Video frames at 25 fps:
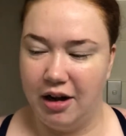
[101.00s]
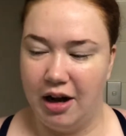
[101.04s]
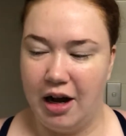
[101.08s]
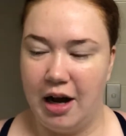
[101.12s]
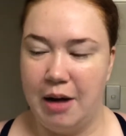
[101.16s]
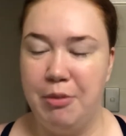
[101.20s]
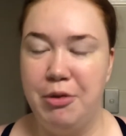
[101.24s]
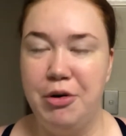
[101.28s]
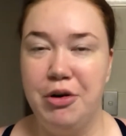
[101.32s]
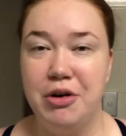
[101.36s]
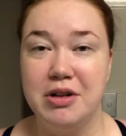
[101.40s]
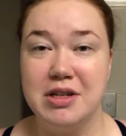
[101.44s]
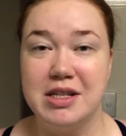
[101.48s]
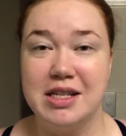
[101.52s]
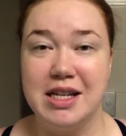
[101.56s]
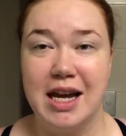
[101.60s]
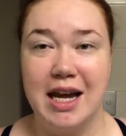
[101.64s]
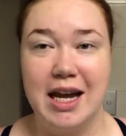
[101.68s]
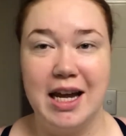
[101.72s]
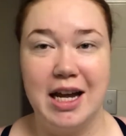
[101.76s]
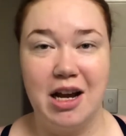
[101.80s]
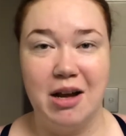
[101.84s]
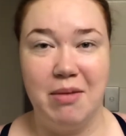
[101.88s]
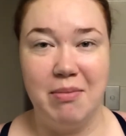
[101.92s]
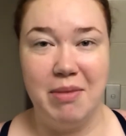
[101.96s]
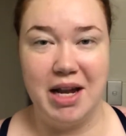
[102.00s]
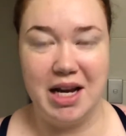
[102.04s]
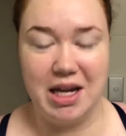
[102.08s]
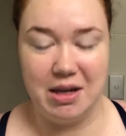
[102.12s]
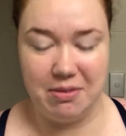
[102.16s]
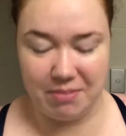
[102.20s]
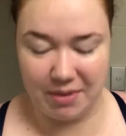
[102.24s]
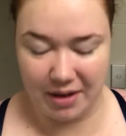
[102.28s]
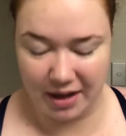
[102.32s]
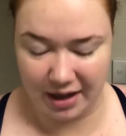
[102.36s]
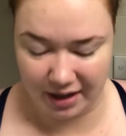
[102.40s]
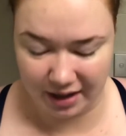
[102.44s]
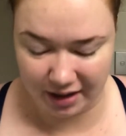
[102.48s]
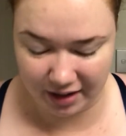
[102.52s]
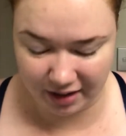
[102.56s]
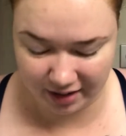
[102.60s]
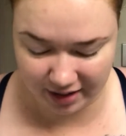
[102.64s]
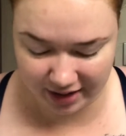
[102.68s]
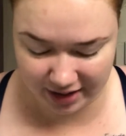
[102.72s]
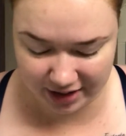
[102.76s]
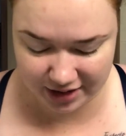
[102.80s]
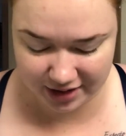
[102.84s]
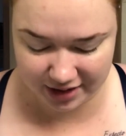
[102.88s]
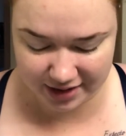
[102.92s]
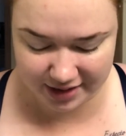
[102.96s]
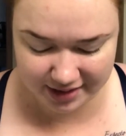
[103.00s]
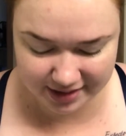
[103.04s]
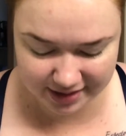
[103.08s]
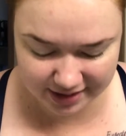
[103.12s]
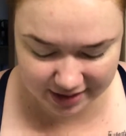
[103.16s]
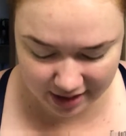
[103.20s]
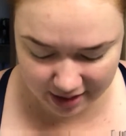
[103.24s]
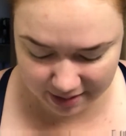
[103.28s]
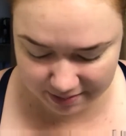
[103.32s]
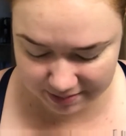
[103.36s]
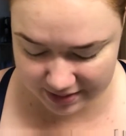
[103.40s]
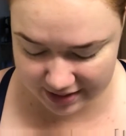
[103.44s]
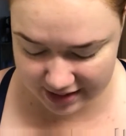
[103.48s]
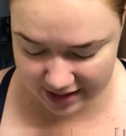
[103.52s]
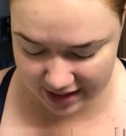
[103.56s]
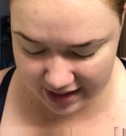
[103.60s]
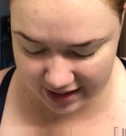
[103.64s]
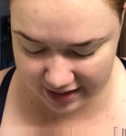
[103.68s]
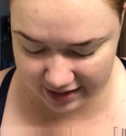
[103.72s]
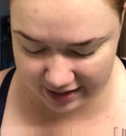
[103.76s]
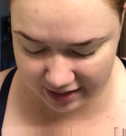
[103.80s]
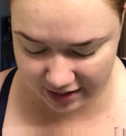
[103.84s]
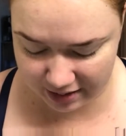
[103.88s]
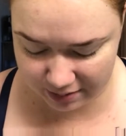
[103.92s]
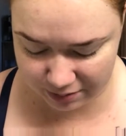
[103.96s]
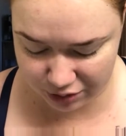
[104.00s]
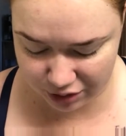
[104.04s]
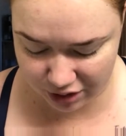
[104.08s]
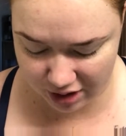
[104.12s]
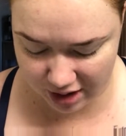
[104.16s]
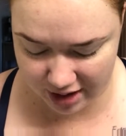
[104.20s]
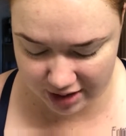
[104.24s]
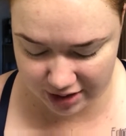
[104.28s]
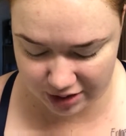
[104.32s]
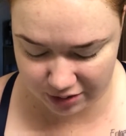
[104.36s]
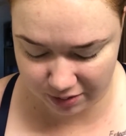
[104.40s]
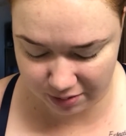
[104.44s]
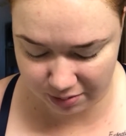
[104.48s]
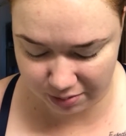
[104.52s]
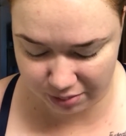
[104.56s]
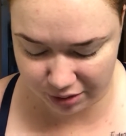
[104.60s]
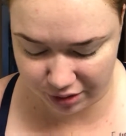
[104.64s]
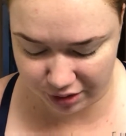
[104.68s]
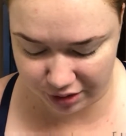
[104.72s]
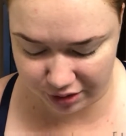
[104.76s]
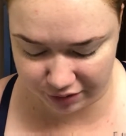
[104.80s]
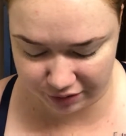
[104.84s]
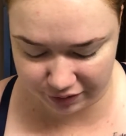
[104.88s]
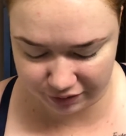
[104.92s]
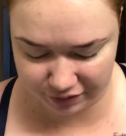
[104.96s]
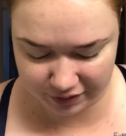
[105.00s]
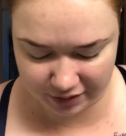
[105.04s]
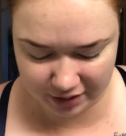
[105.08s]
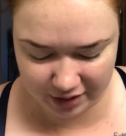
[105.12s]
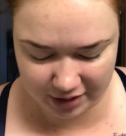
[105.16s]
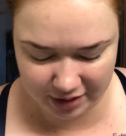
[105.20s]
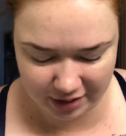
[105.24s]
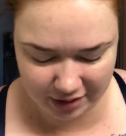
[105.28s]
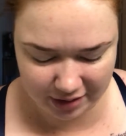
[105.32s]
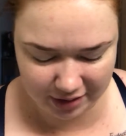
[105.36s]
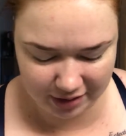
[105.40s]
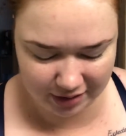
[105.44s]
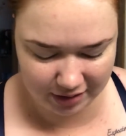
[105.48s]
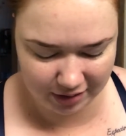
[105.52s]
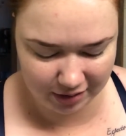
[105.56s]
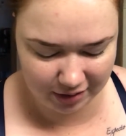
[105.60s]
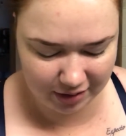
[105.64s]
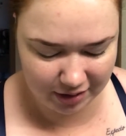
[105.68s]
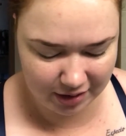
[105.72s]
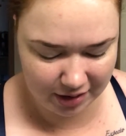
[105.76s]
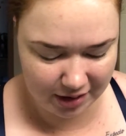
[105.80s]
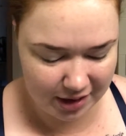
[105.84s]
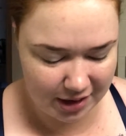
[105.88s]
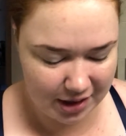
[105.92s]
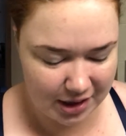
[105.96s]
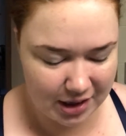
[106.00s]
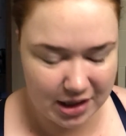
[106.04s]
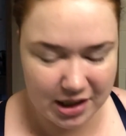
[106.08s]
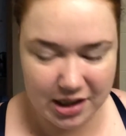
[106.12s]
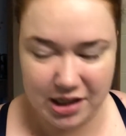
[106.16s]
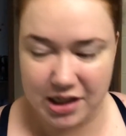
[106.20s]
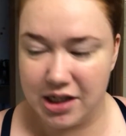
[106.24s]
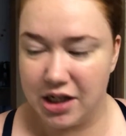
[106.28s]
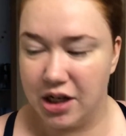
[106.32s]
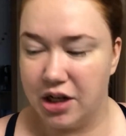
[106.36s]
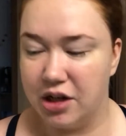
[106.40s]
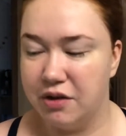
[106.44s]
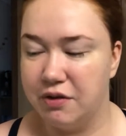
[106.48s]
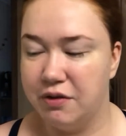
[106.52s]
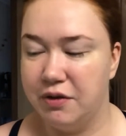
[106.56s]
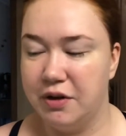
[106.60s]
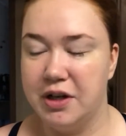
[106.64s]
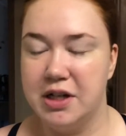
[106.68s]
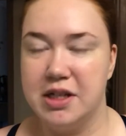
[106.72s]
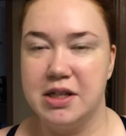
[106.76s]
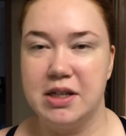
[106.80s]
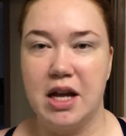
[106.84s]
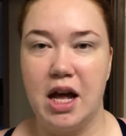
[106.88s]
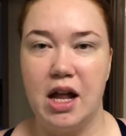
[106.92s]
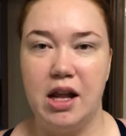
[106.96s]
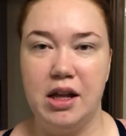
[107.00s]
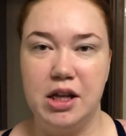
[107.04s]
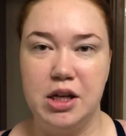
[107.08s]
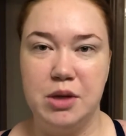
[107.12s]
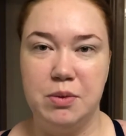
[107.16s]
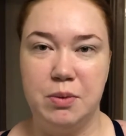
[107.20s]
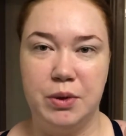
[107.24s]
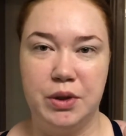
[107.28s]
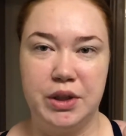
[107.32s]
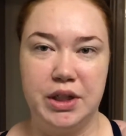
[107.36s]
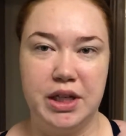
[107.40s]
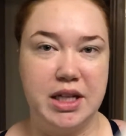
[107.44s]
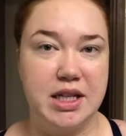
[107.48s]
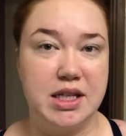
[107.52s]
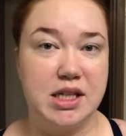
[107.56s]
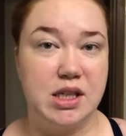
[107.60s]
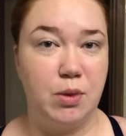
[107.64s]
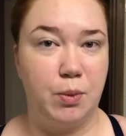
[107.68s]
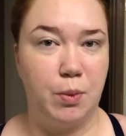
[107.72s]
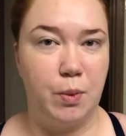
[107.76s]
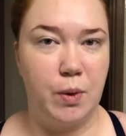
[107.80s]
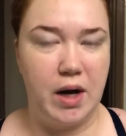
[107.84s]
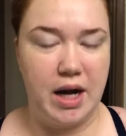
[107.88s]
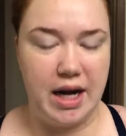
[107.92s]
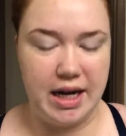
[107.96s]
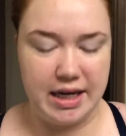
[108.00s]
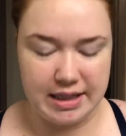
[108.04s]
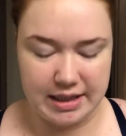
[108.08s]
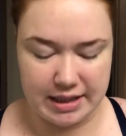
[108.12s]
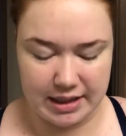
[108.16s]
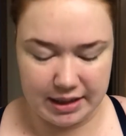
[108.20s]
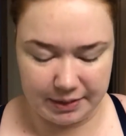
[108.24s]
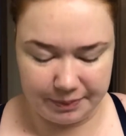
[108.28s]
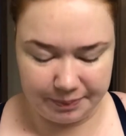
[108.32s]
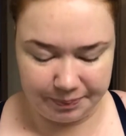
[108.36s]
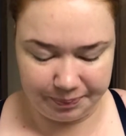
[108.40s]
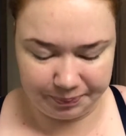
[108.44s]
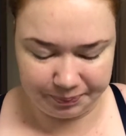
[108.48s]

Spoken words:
I'm not saying I'm any better, I'm saying that I'm trying to improve. So the first color you want is the white.